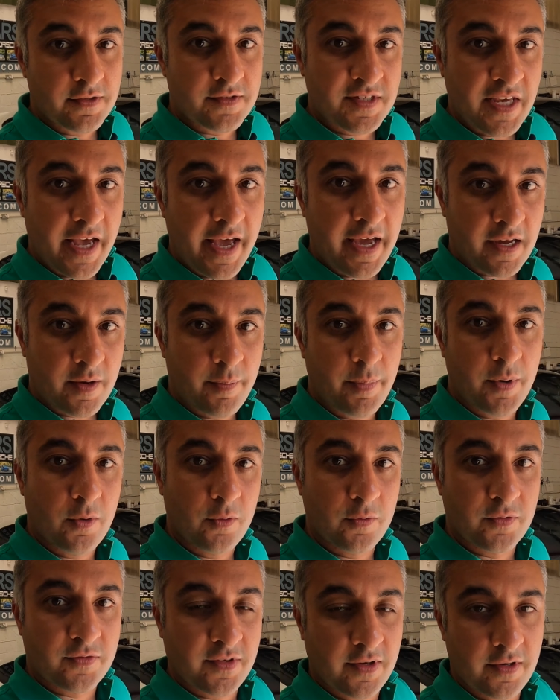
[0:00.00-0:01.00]
tech, but
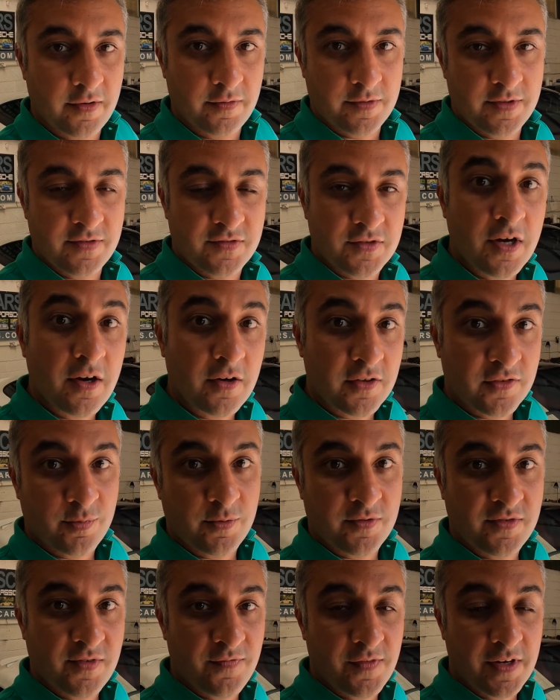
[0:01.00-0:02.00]
also this car
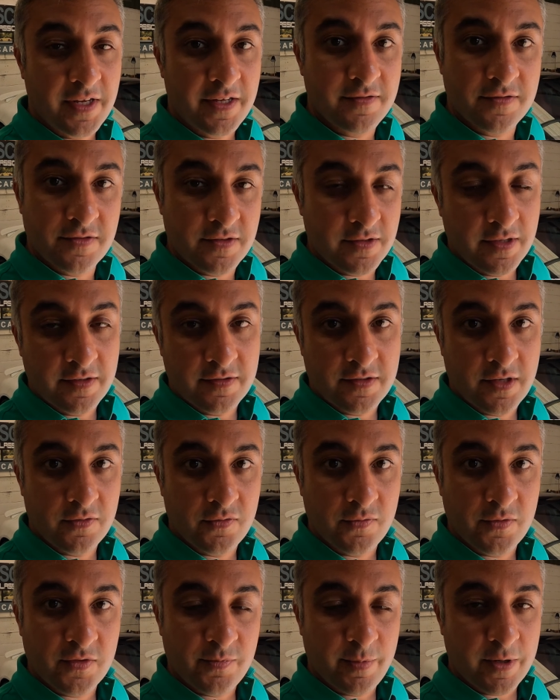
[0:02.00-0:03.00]
specifically in
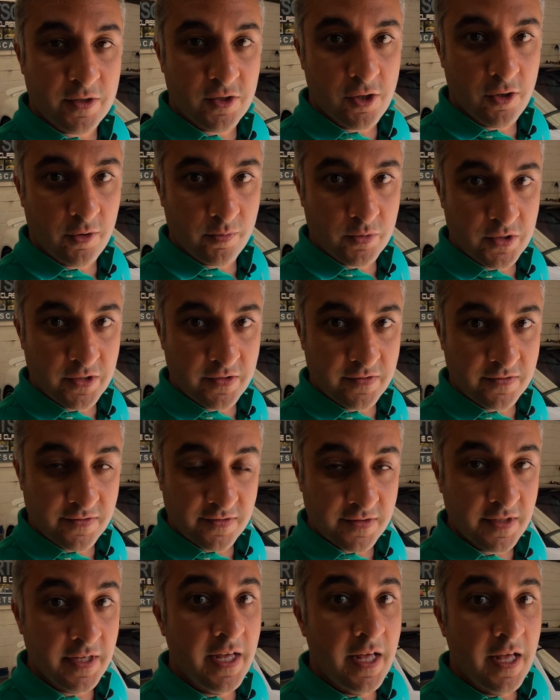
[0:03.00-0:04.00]
terms of its special
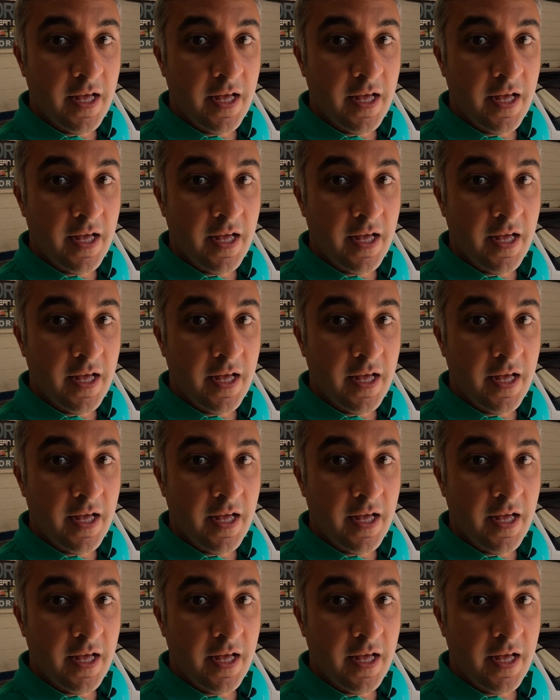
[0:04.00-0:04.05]
options.